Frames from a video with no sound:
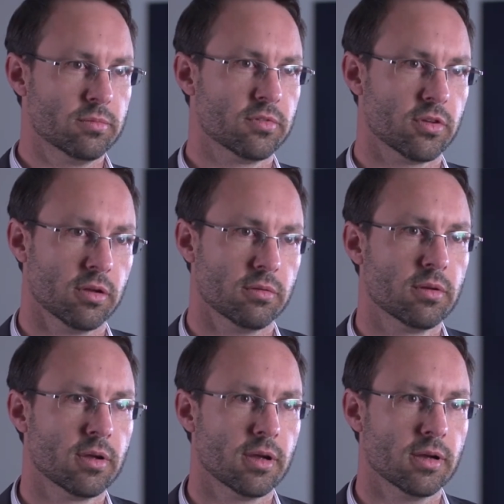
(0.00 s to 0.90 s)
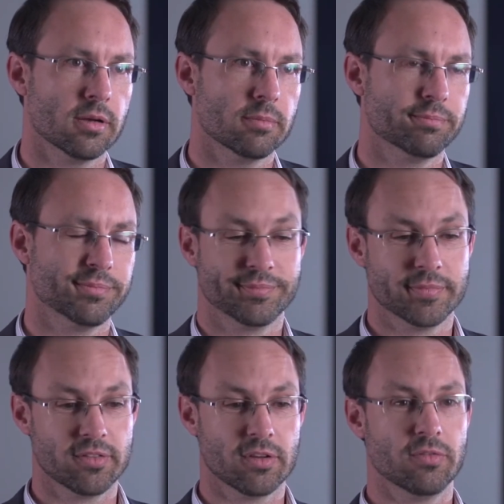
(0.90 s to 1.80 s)
So
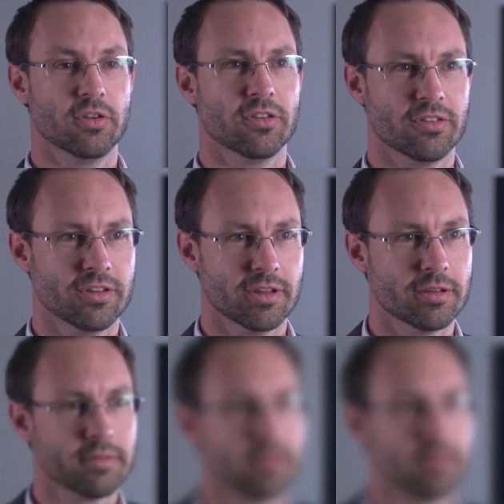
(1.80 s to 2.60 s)
there's an efficiency there.